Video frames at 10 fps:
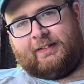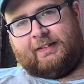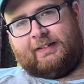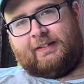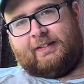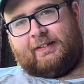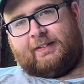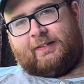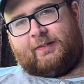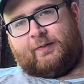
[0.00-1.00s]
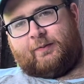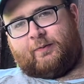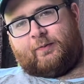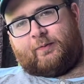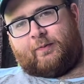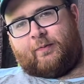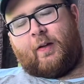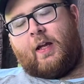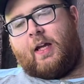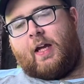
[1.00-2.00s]
And what was your favorite part about
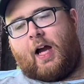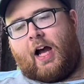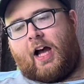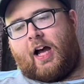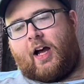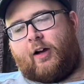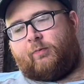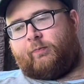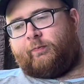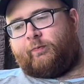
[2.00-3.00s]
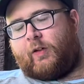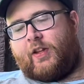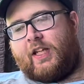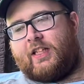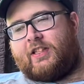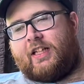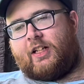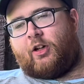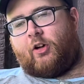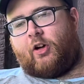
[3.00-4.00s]
yesterday? Um, I think seeing
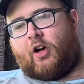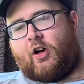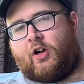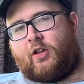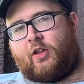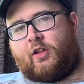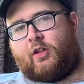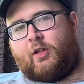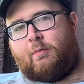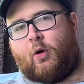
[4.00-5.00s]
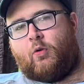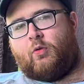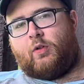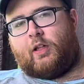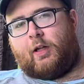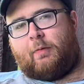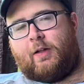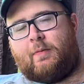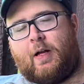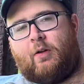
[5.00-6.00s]
her on the boat, the
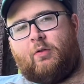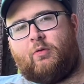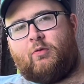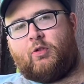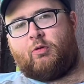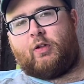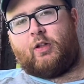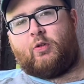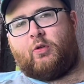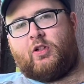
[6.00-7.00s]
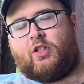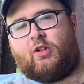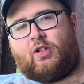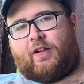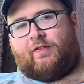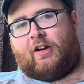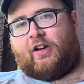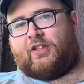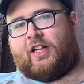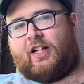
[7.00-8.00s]
Liberty Belle, was mm-hmm. really cool because she was like very
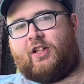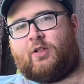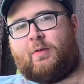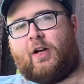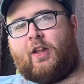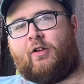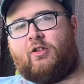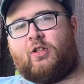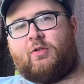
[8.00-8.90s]
excited to be on there. She